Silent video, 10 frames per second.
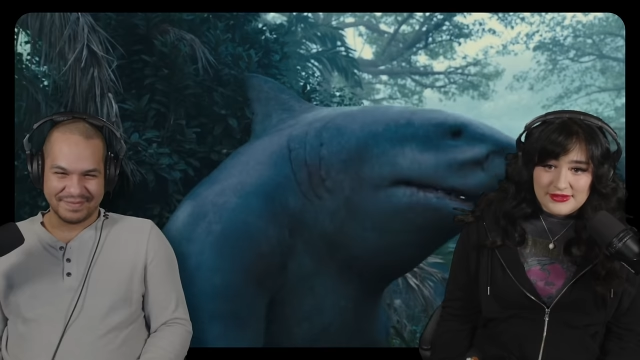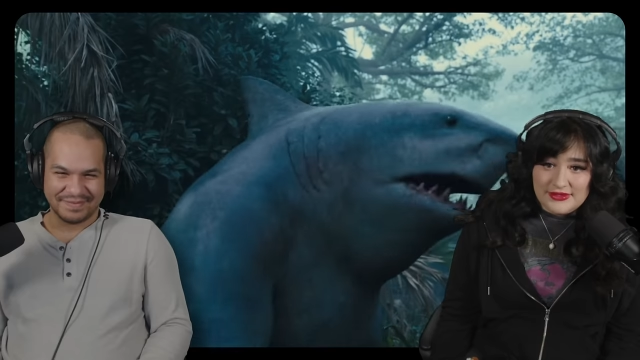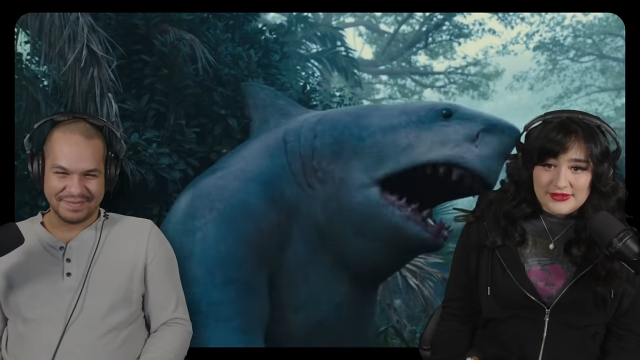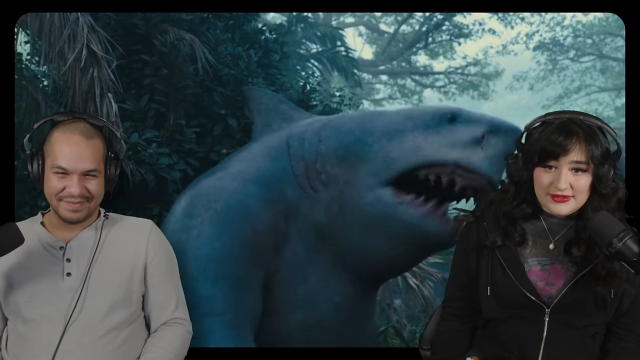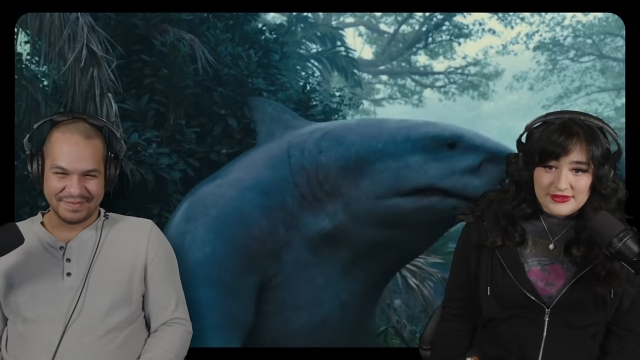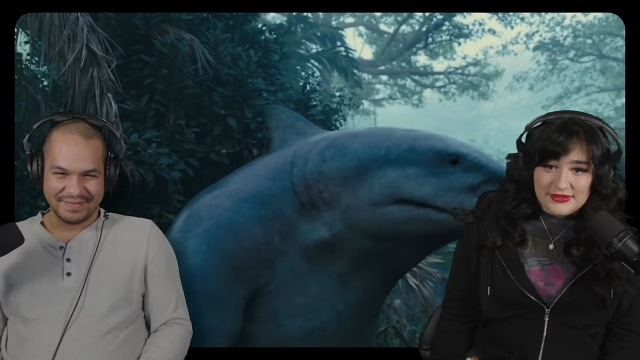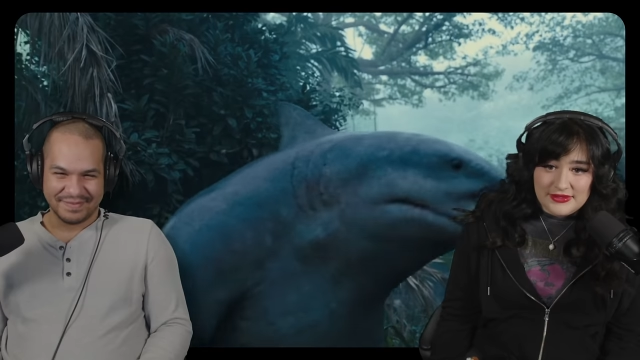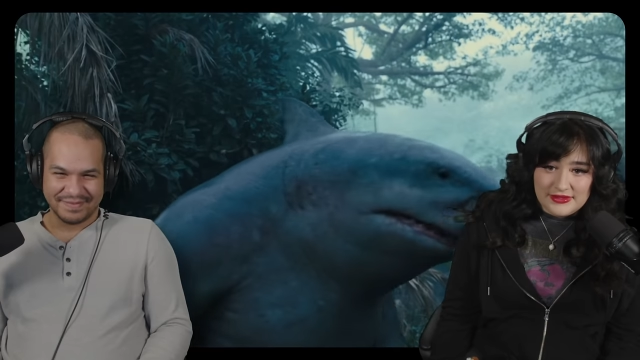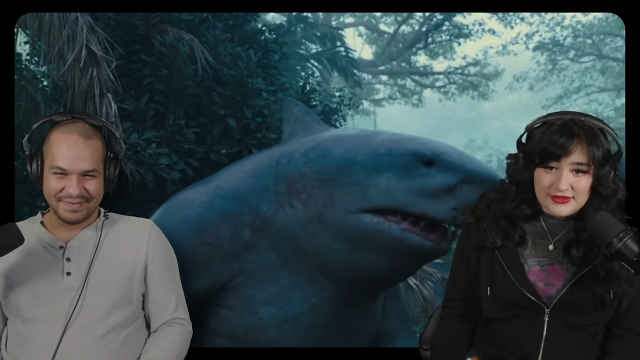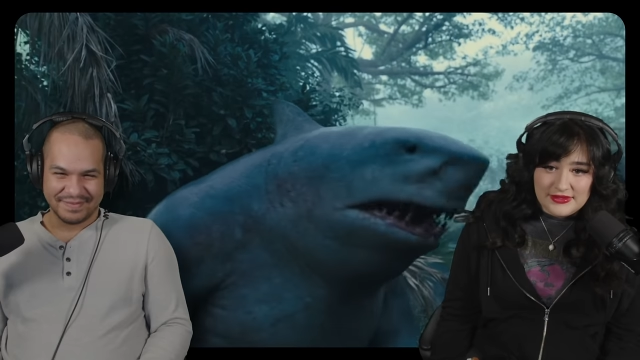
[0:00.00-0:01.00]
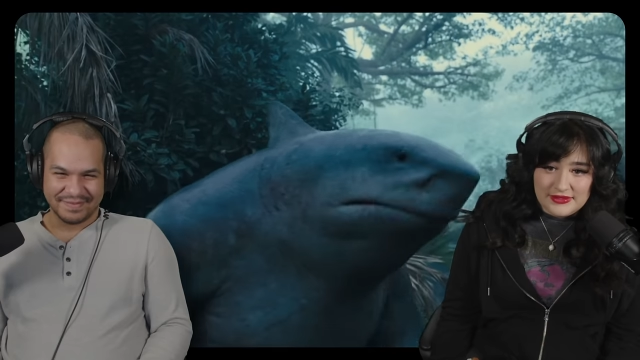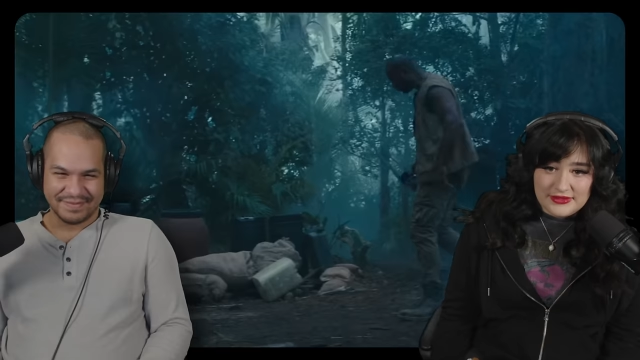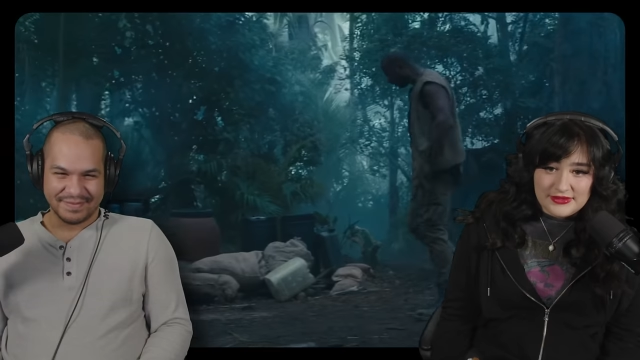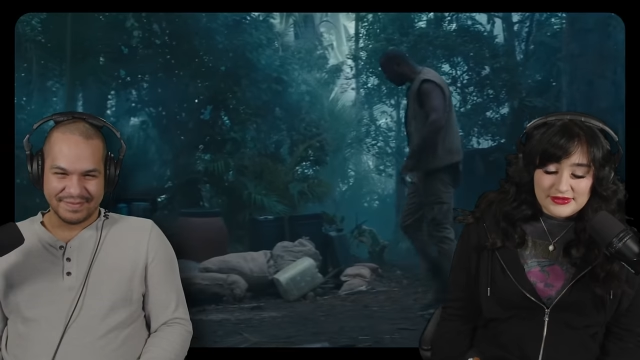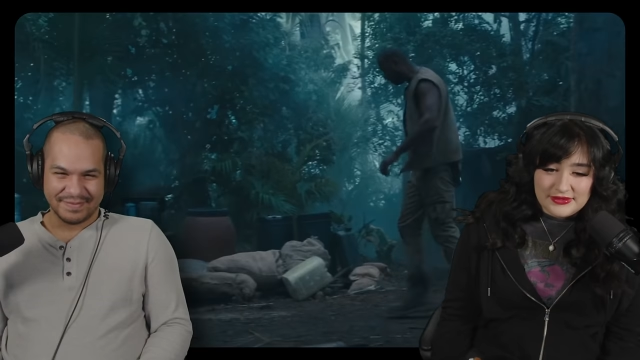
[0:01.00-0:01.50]

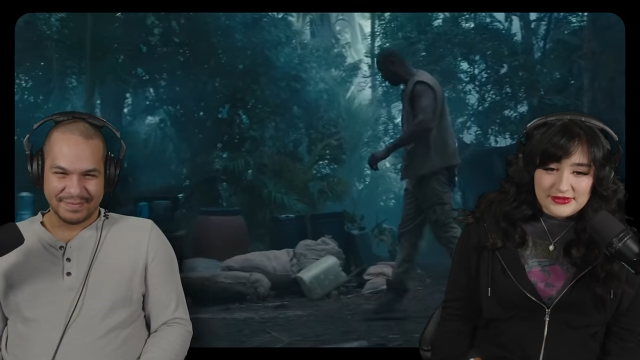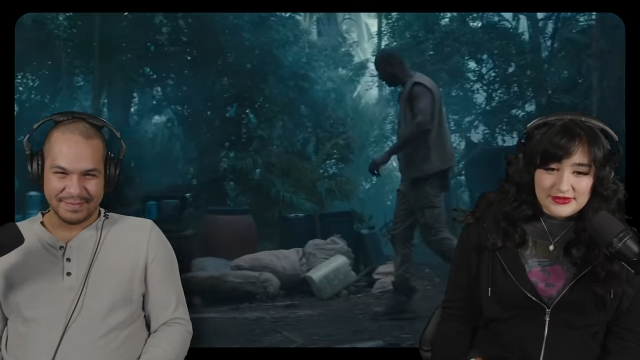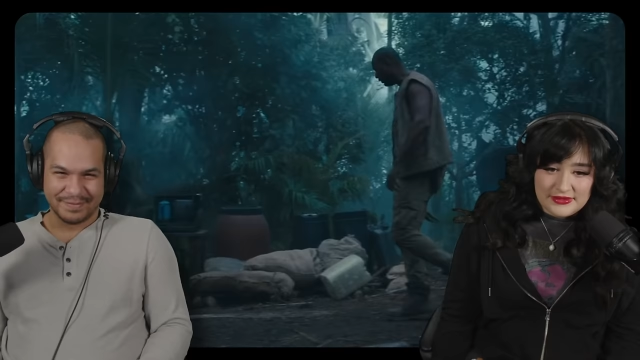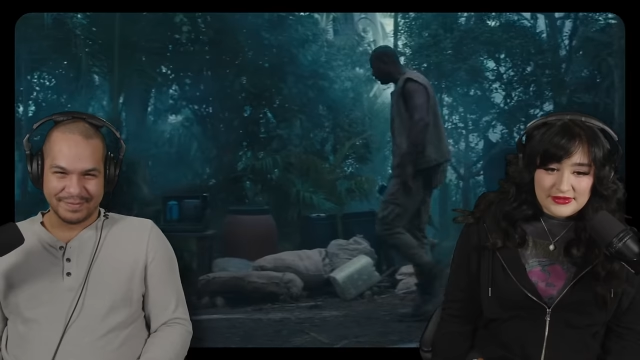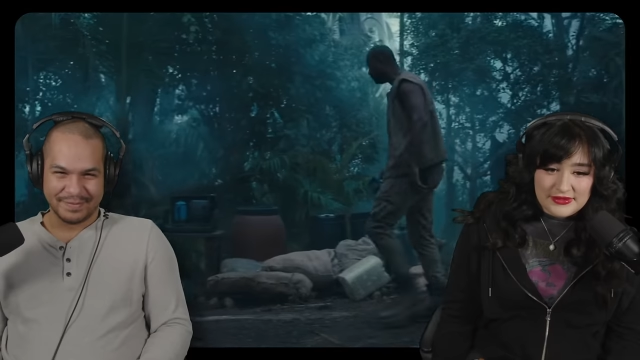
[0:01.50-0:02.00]
[no speech]